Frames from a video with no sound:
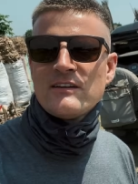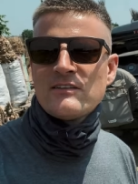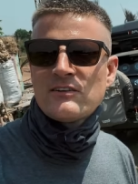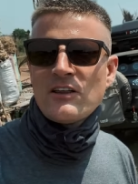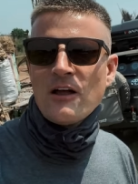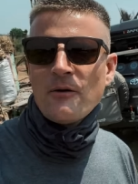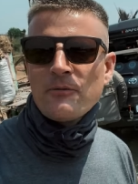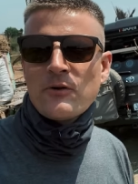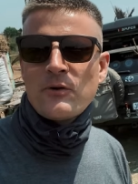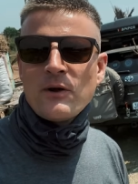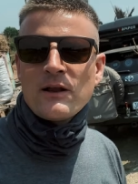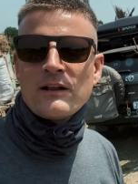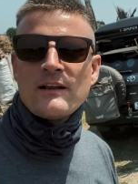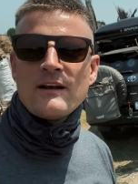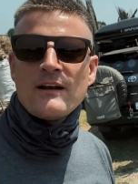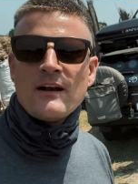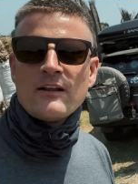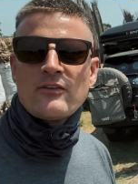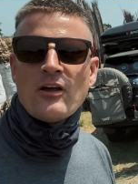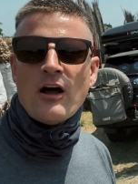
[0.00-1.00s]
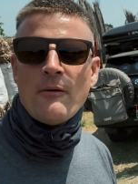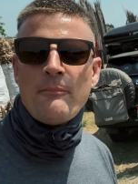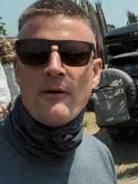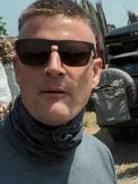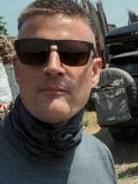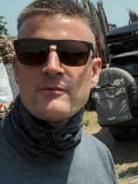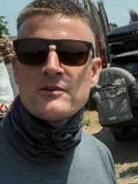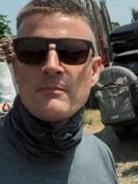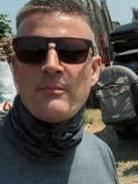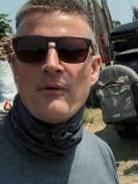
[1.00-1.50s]
Stopped quickly to top
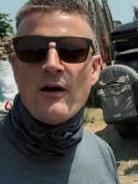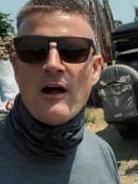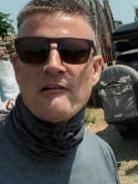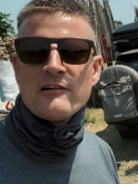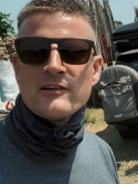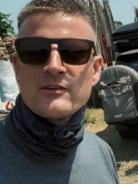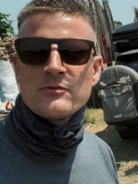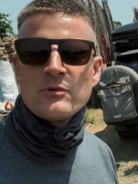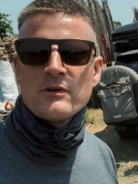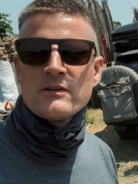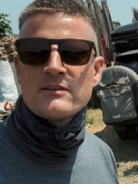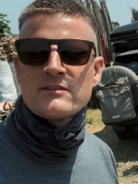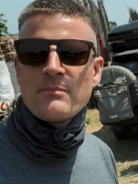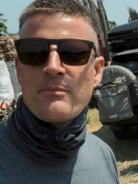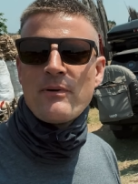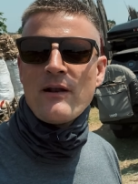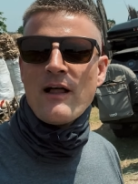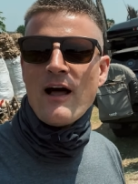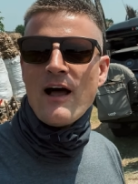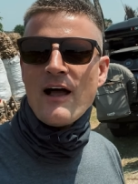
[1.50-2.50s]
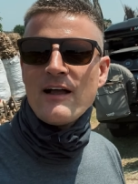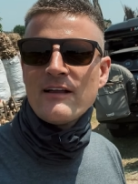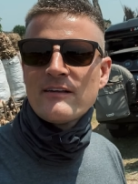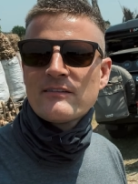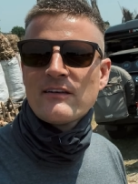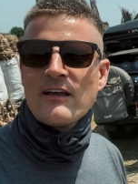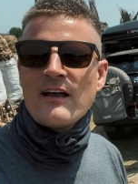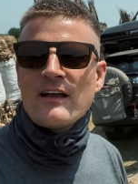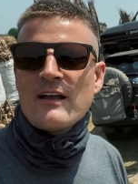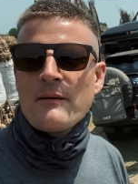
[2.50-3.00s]
up Jabari's wood supply
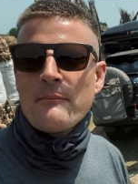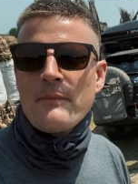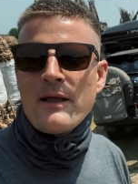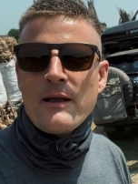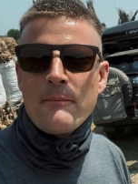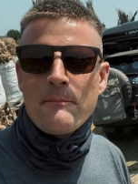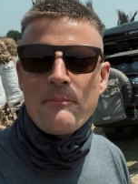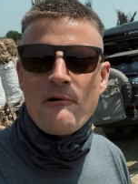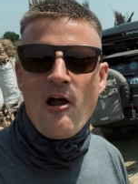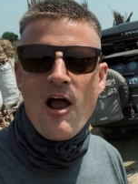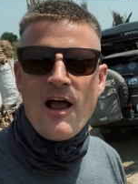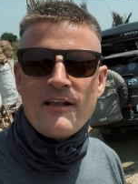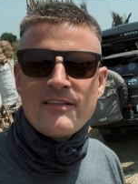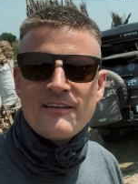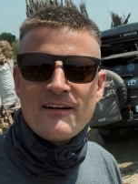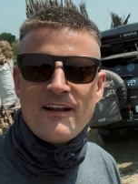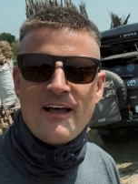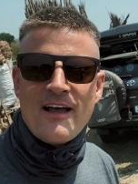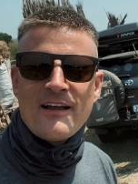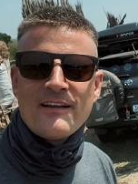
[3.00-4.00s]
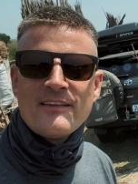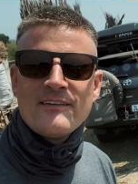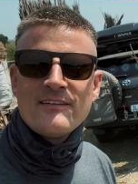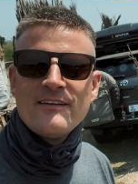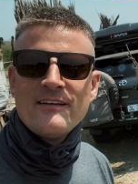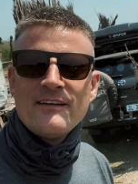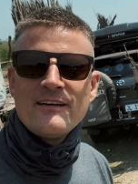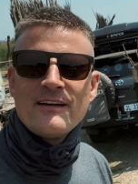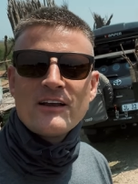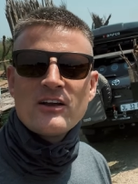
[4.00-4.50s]
so I can make a braai tonight
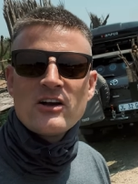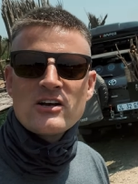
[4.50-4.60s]
and